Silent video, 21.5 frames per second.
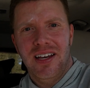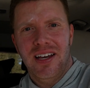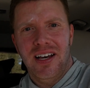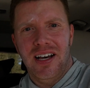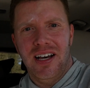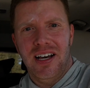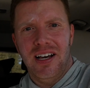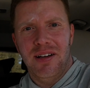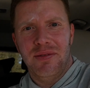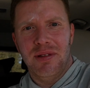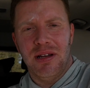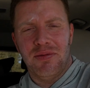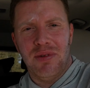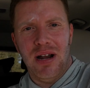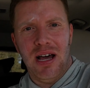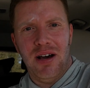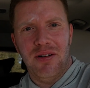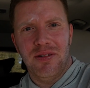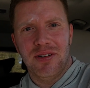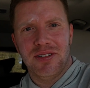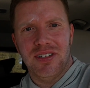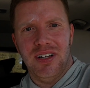That
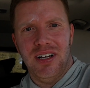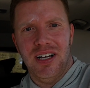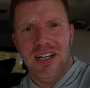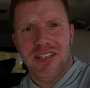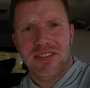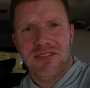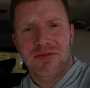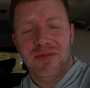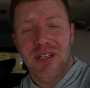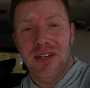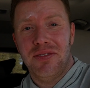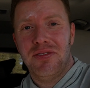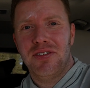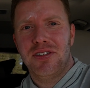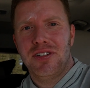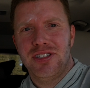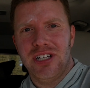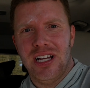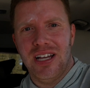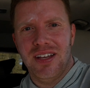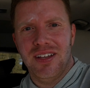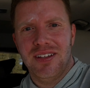route was awesome. Definitely a
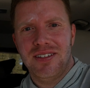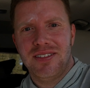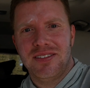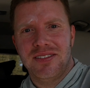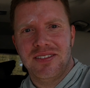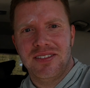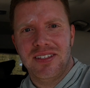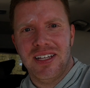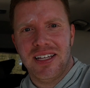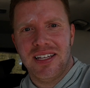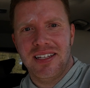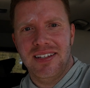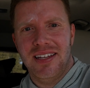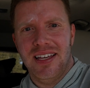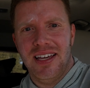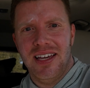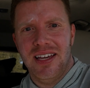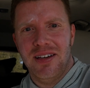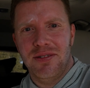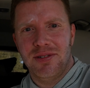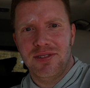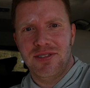challenge. The second
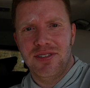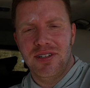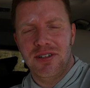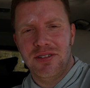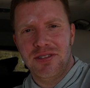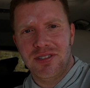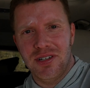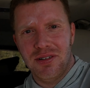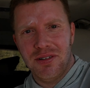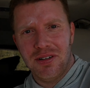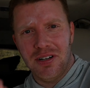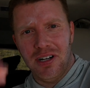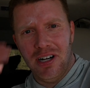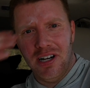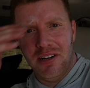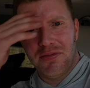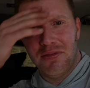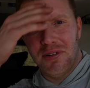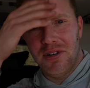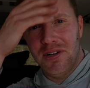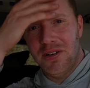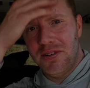day was no joke,
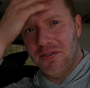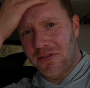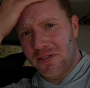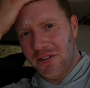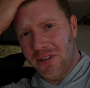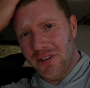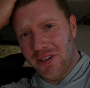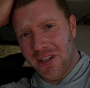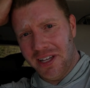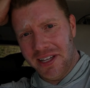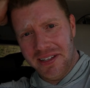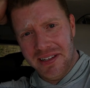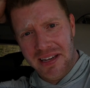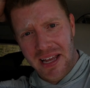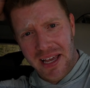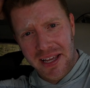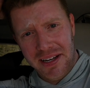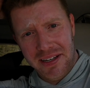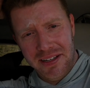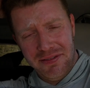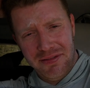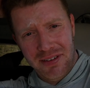off-road for like
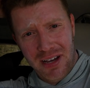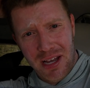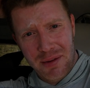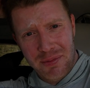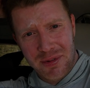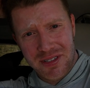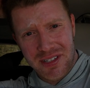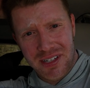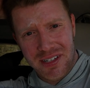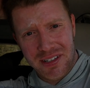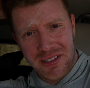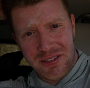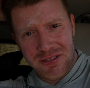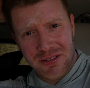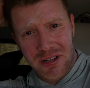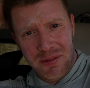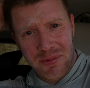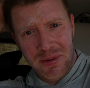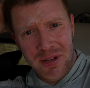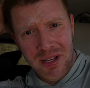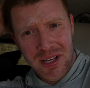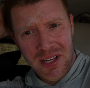95% of the
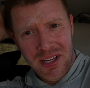trip.